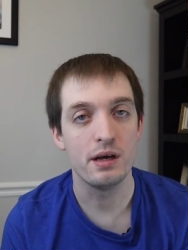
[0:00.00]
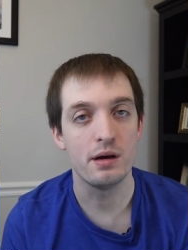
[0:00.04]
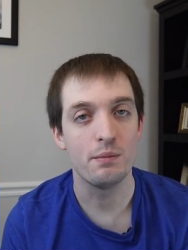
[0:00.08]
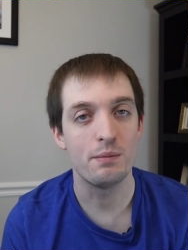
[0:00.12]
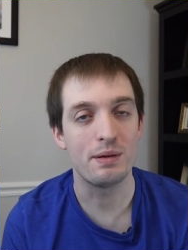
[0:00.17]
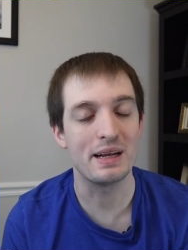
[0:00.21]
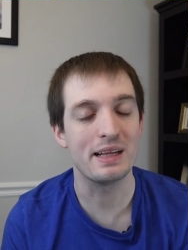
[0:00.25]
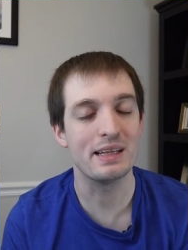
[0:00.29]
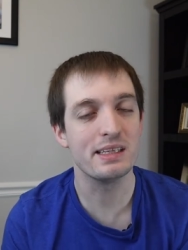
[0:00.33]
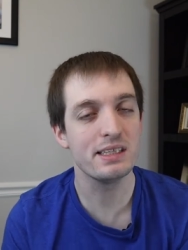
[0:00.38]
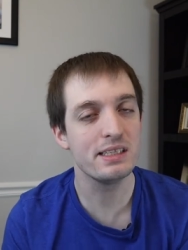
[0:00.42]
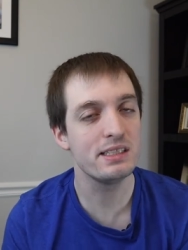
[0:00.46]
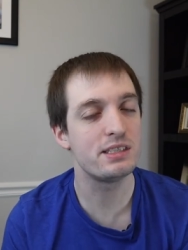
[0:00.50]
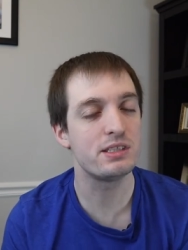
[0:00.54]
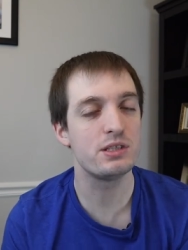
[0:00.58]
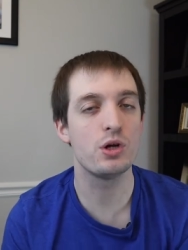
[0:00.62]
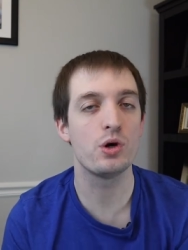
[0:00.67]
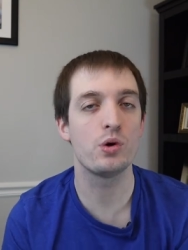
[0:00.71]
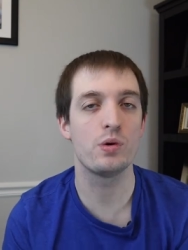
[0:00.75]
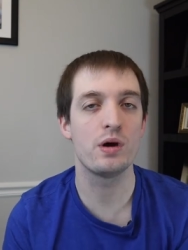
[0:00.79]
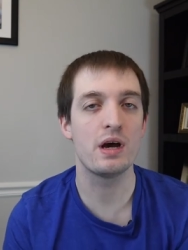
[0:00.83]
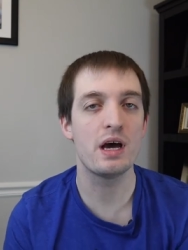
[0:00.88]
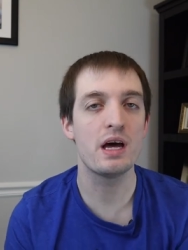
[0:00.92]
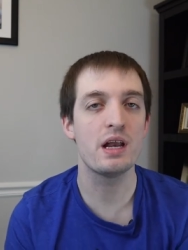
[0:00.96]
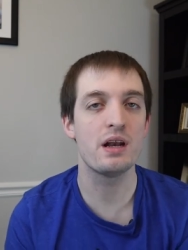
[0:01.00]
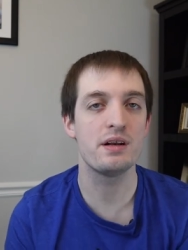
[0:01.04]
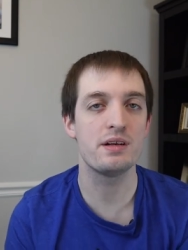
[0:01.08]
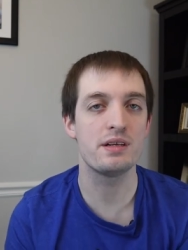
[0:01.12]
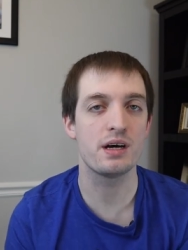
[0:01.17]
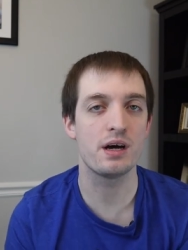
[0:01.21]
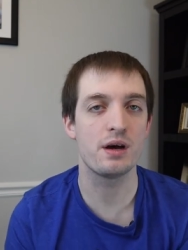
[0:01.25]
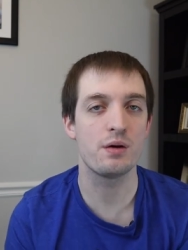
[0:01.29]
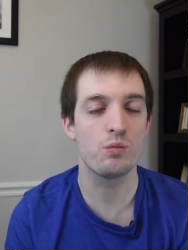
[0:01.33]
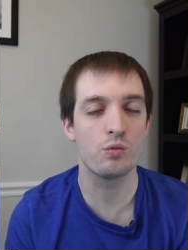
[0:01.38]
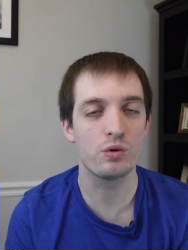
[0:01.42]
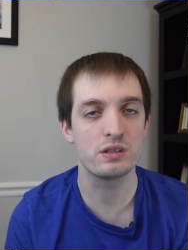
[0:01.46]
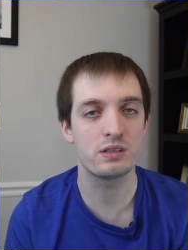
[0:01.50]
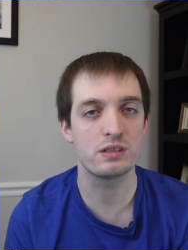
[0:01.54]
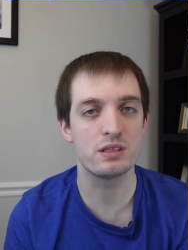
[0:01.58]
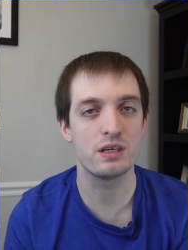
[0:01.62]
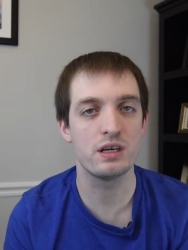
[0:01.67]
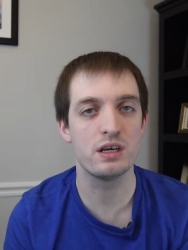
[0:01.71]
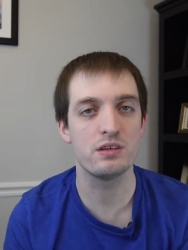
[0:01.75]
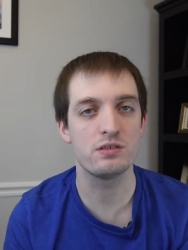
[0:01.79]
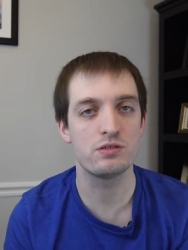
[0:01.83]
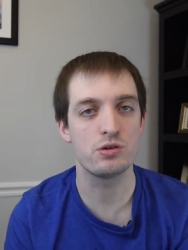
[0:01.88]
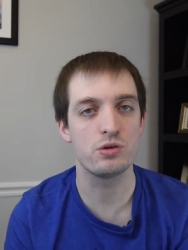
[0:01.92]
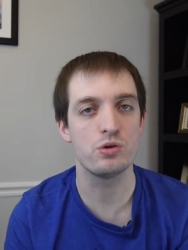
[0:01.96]
but at least know ahead of time, once
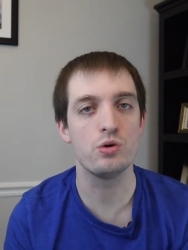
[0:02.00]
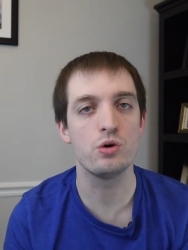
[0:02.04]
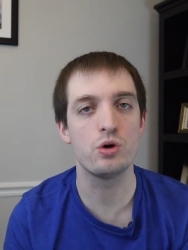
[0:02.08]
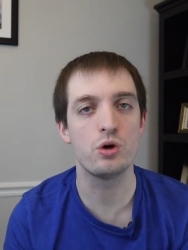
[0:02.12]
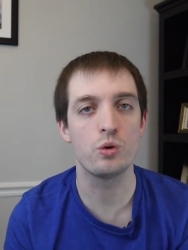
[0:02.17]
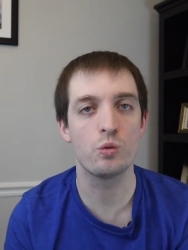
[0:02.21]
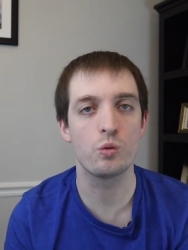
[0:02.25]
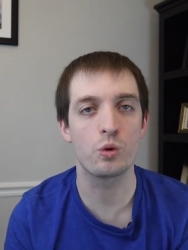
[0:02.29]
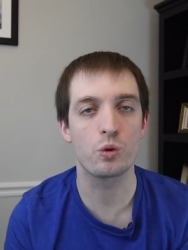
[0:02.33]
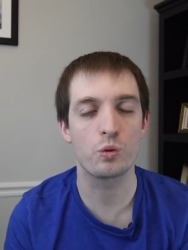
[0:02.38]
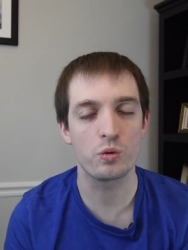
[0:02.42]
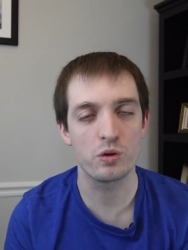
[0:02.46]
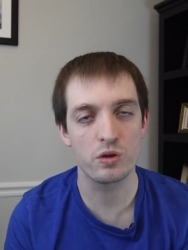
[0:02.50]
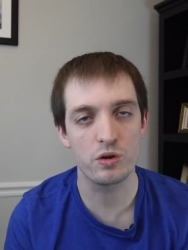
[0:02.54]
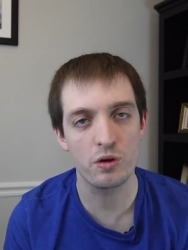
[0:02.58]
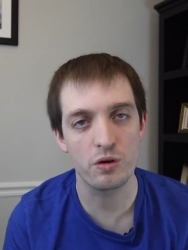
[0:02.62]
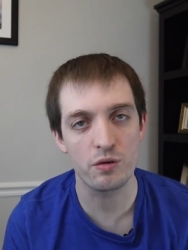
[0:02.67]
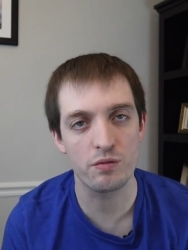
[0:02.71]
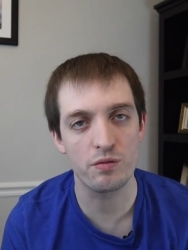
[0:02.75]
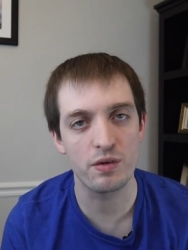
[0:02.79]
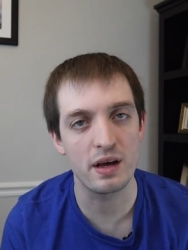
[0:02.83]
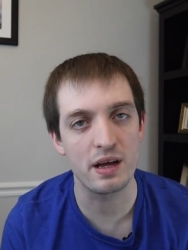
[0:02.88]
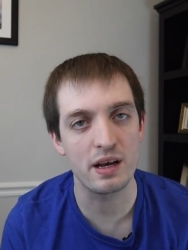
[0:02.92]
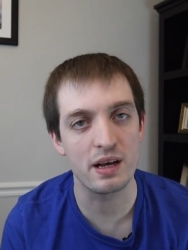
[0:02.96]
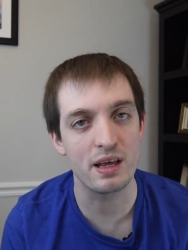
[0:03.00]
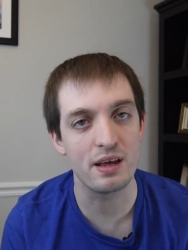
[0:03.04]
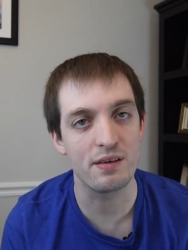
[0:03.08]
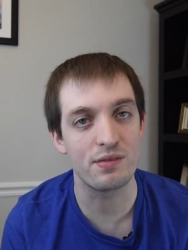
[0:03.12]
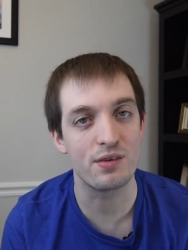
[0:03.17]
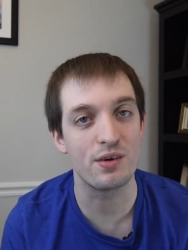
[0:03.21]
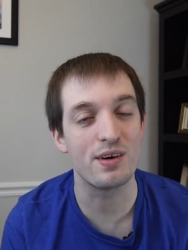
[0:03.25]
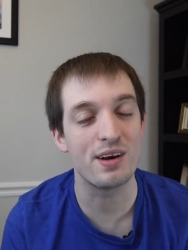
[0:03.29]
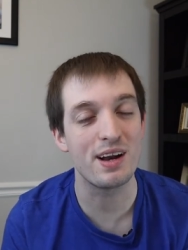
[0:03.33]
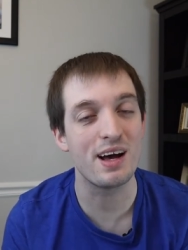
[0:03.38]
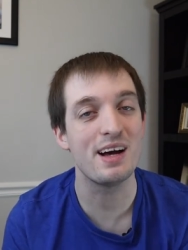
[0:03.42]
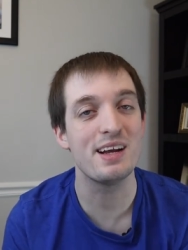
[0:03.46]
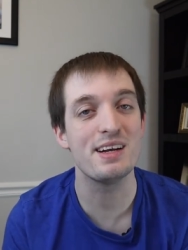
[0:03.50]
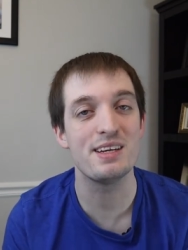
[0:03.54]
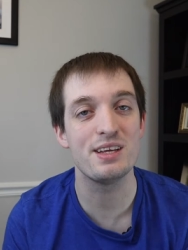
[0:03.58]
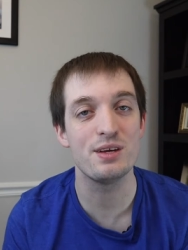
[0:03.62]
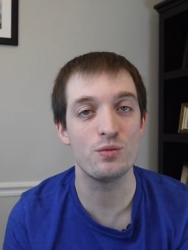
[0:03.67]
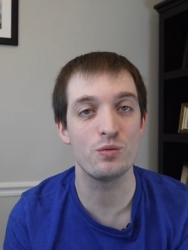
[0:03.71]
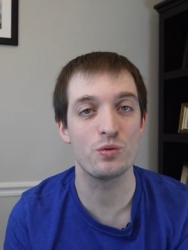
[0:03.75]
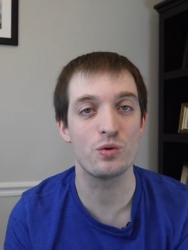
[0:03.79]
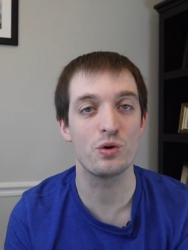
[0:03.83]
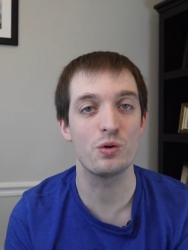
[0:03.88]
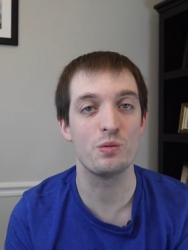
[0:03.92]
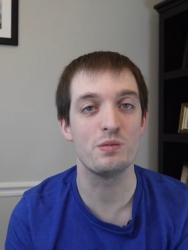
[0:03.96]
again, so you can work with your vet if they're not
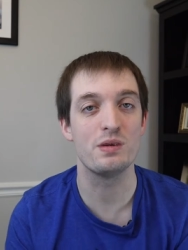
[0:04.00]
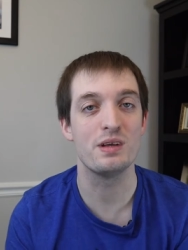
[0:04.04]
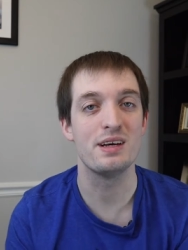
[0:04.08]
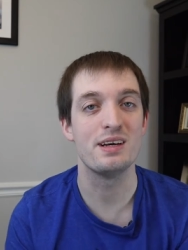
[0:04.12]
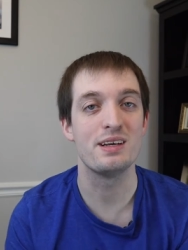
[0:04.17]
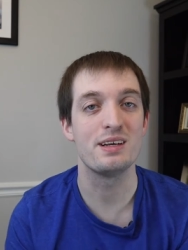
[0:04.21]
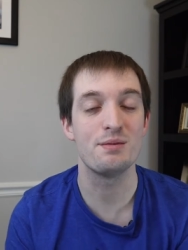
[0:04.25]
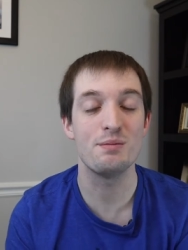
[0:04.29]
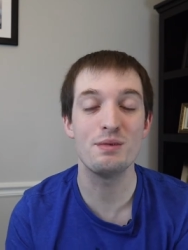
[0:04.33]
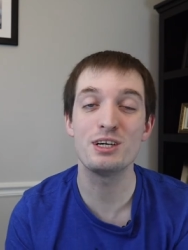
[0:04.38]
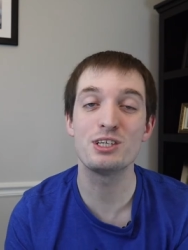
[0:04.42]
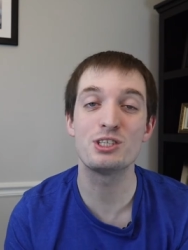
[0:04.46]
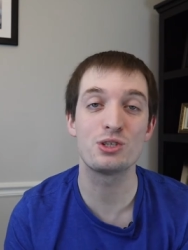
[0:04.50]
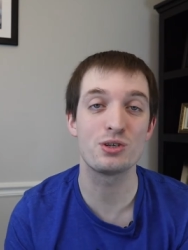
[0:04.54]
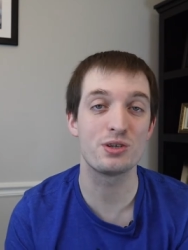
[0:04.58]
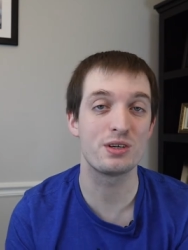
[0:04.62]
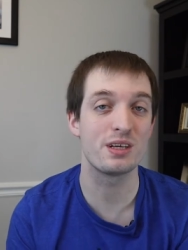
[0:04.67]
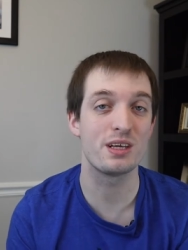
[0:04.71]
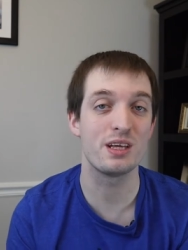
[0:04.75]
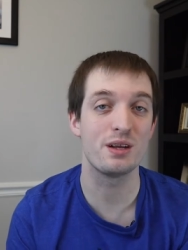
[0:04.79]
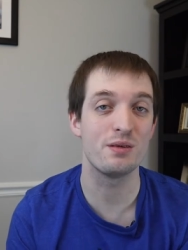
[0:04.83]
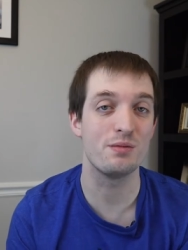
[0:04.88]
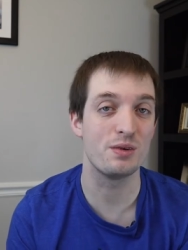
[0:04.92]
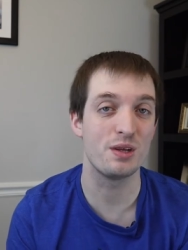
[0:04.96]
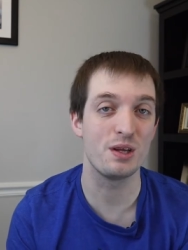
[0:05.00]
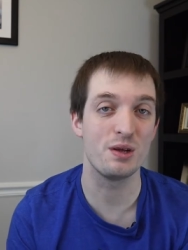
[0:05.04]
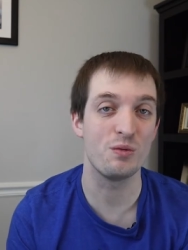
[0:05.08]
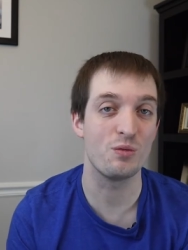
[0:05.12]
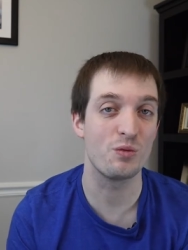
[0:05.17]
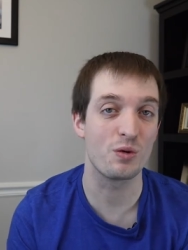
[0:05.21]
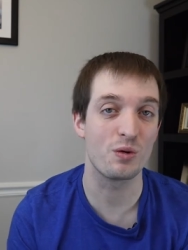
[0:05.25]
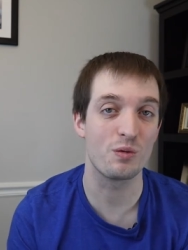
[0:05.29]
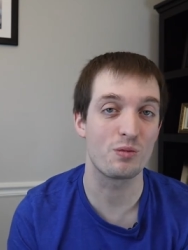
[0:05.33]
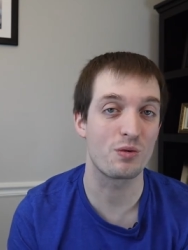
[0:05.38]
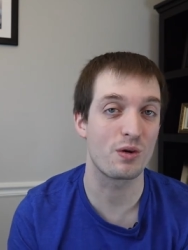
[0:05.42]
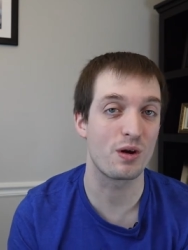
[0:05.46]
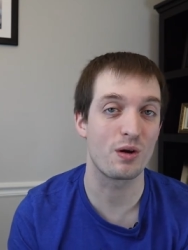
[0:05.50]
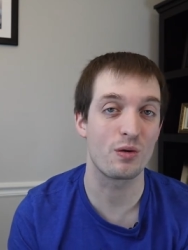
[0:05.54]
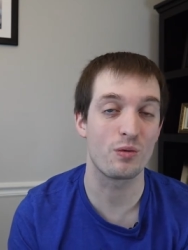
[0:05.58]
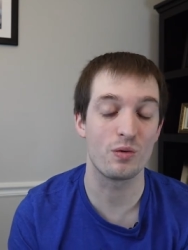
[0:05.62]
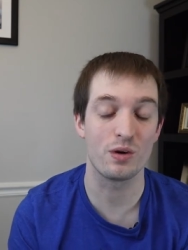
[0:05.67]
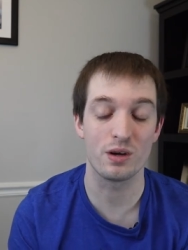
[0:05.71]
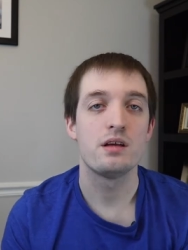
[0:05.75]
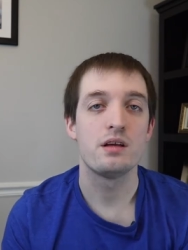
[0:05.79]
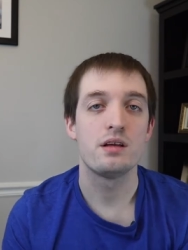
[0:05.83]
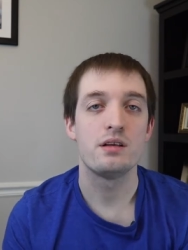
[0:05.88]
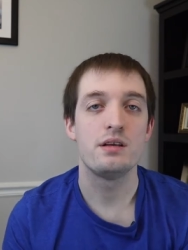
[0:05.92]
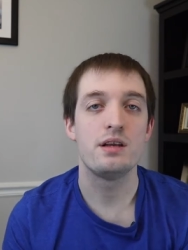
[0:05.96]
dewormed to make sure to get them dewormed right away.